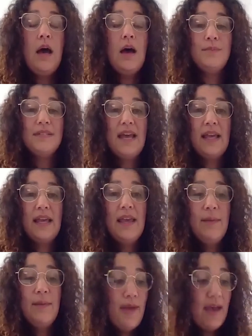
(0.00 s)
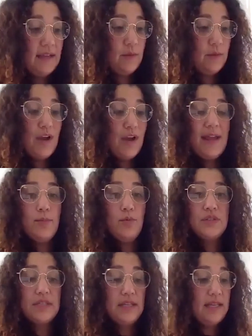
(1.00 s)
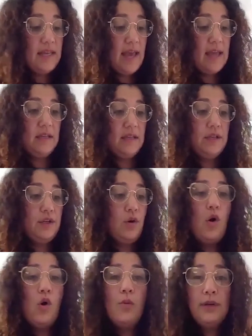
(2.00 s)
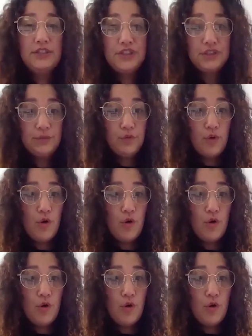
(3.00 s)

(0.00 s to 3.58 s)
Tech Impact, and we're able to get, a whole bunch of